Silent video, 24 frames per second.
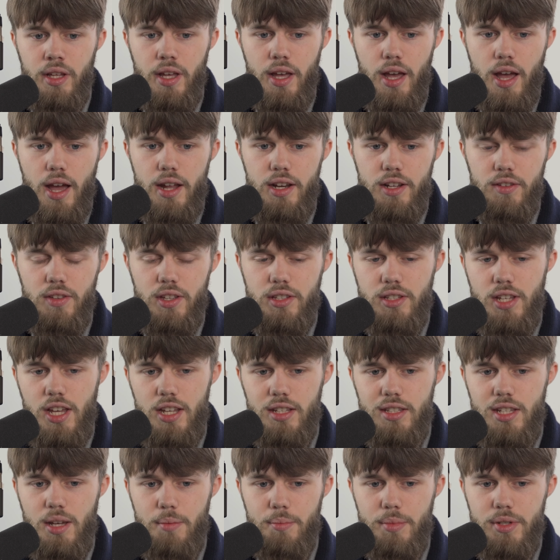And if they
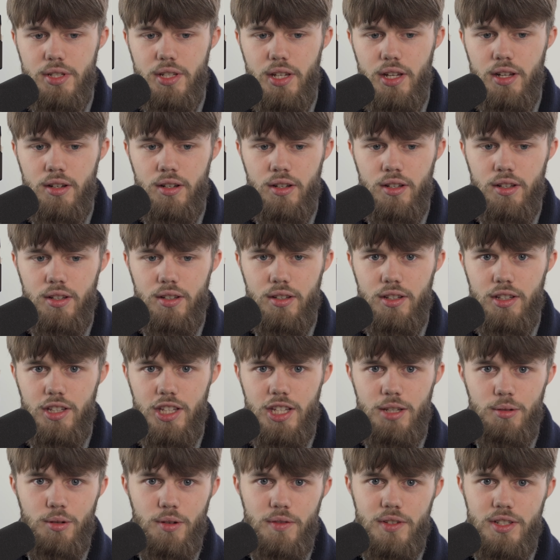take 10%,
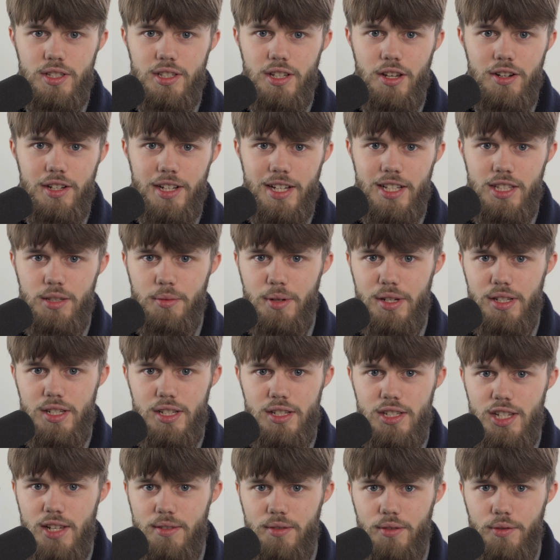you obviously only get
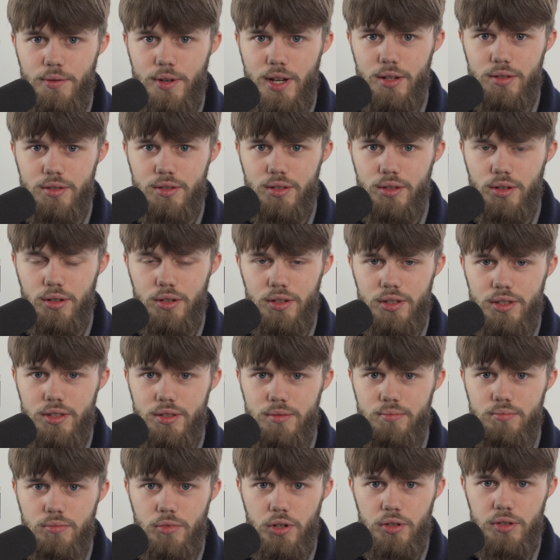
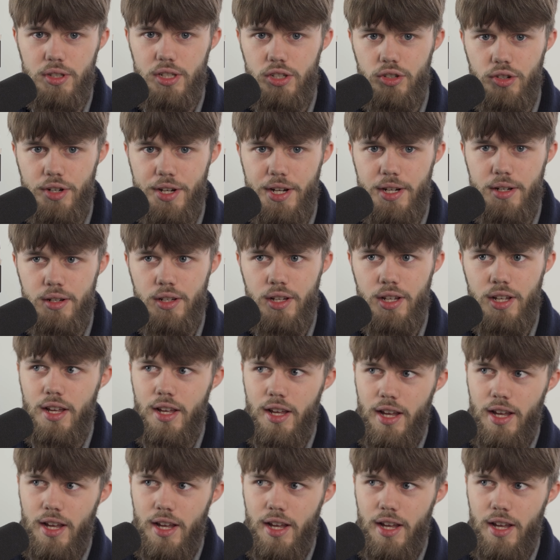$27,000 on this trade.